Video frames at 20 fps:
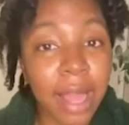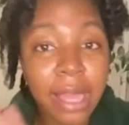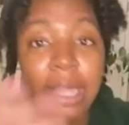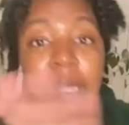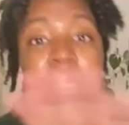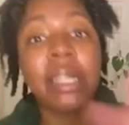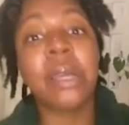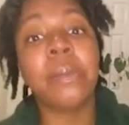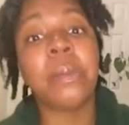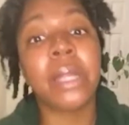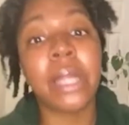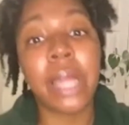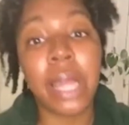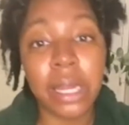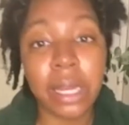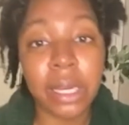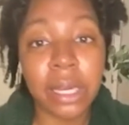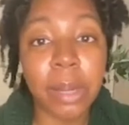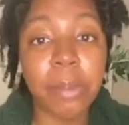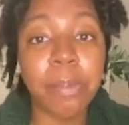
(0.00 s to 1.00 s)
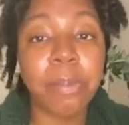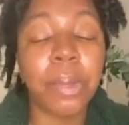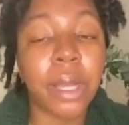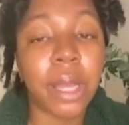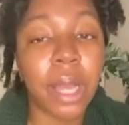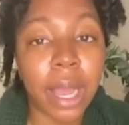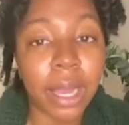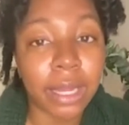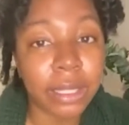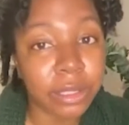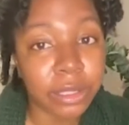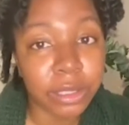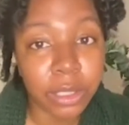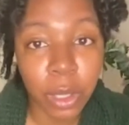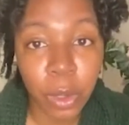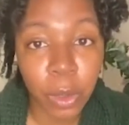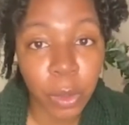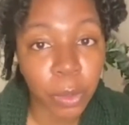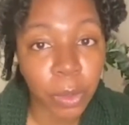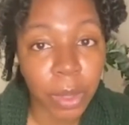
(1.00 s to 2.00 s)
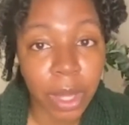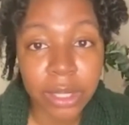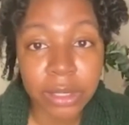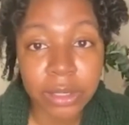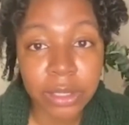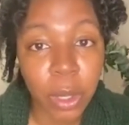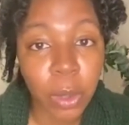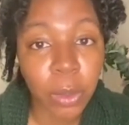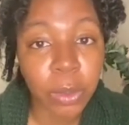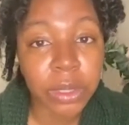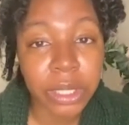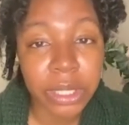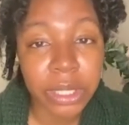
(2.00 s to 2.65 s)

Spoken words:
have not eliminated it, but I don't